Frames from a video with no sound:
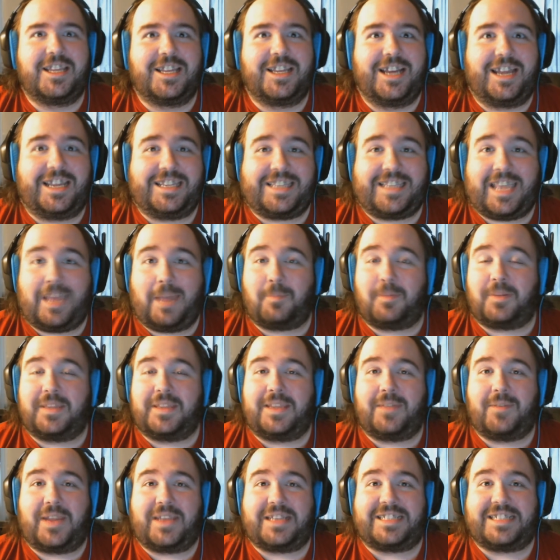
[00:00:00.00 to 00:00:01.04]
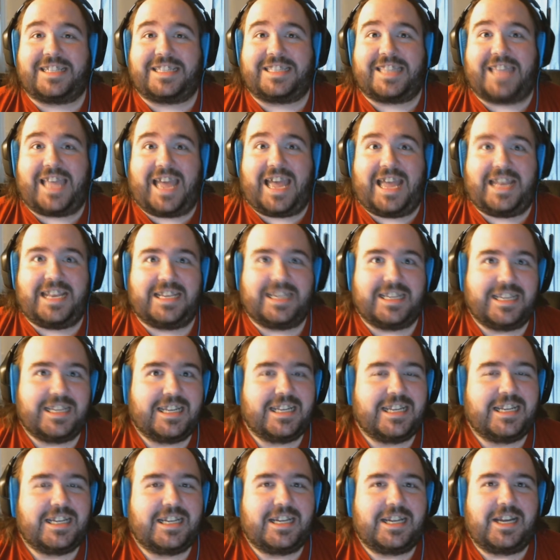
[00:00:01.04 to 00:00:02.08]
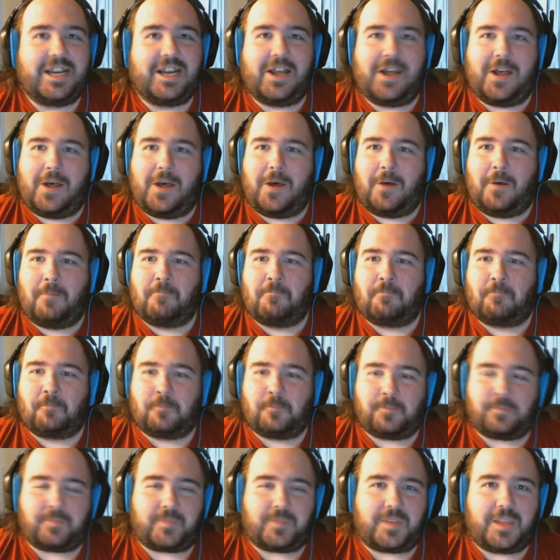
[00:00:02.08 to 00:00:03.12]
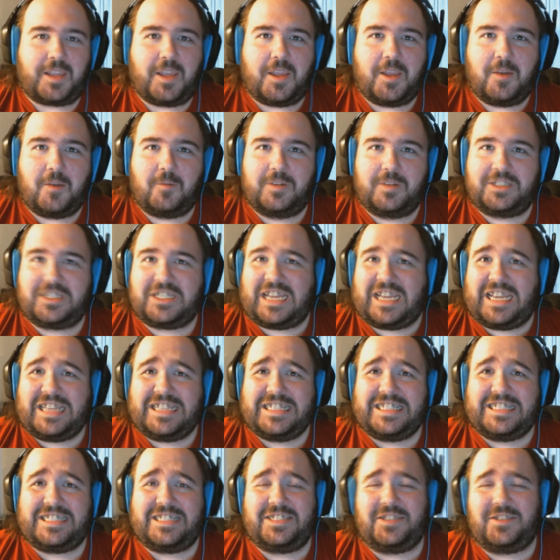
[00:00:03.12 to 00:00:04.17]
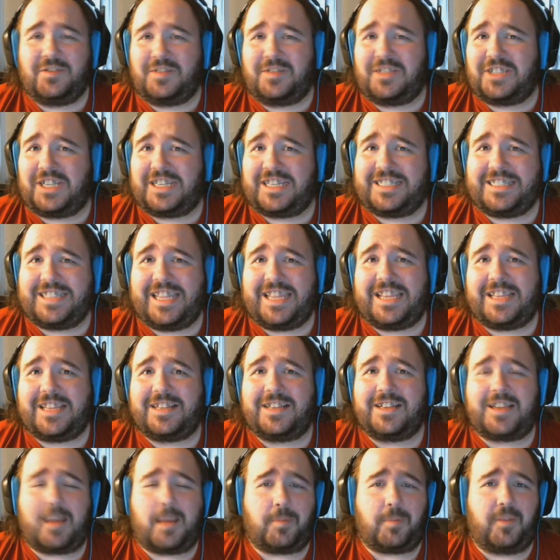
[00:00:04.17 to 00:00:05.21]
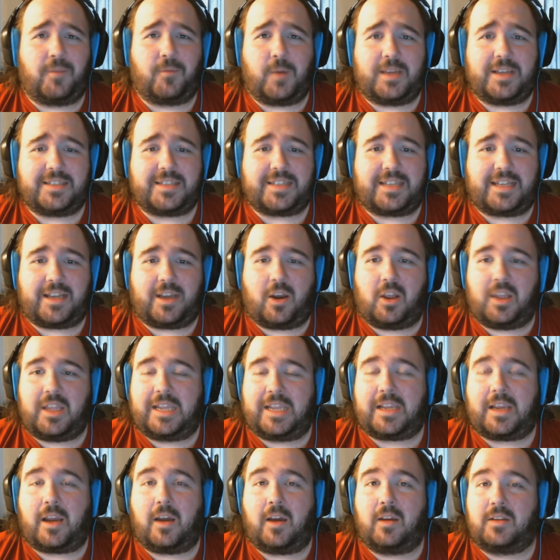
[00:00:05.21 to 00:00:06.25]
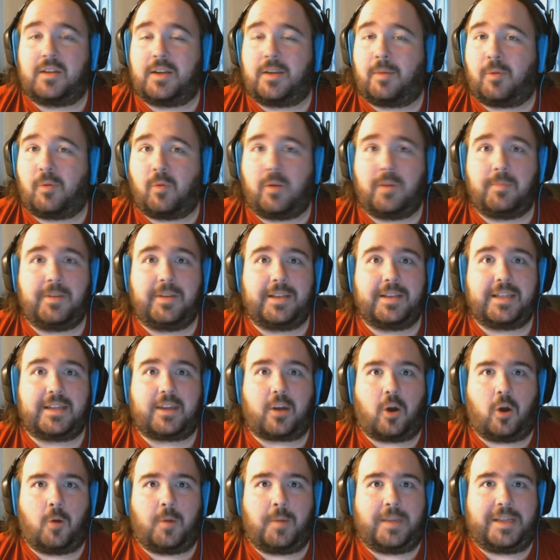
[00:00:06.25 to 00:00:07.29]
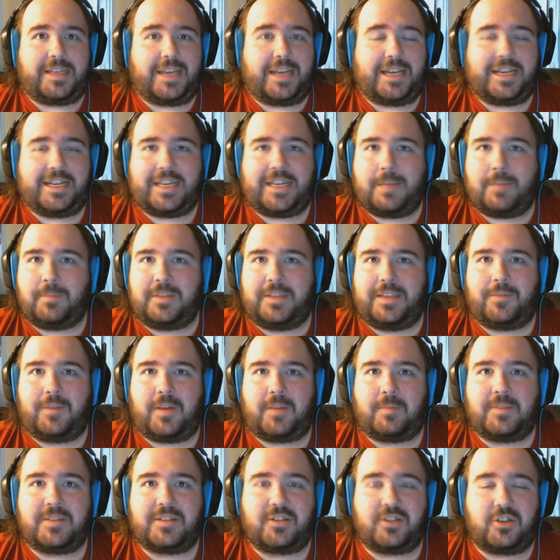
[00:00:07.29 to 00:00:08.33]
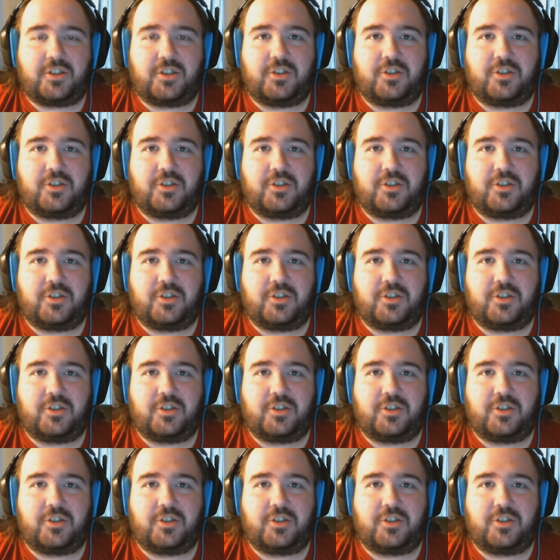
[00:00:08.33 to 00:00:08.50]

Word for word: I can't believe I did that. Um, which I could, which I could take in a couple of ways. Like, like number one being like, oh my god, I can't believe I mistook you